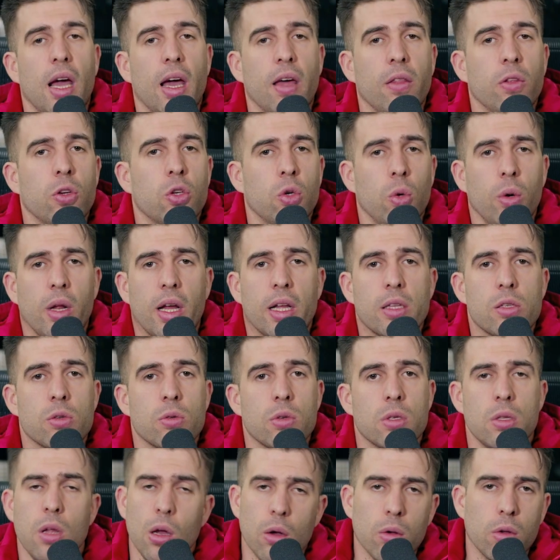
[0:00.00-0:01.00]
And the short
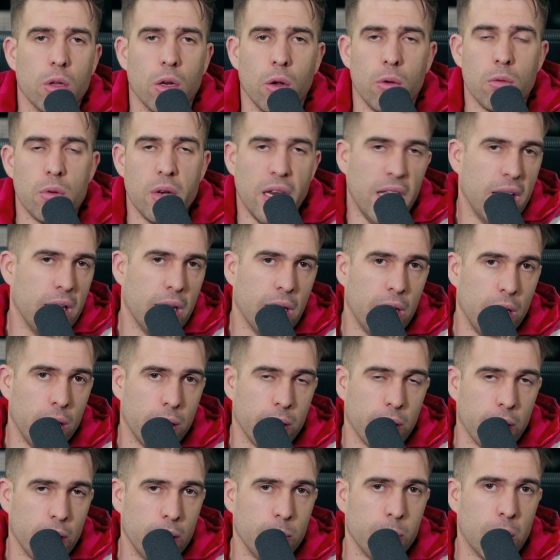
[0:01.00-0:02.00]
answer is no, you don't need
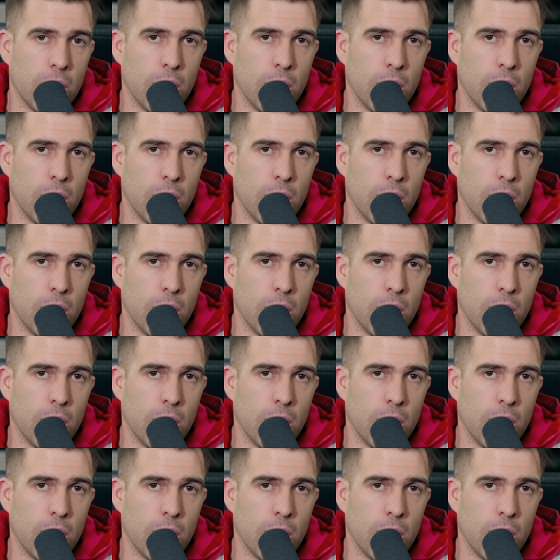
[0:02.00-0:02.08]
anything,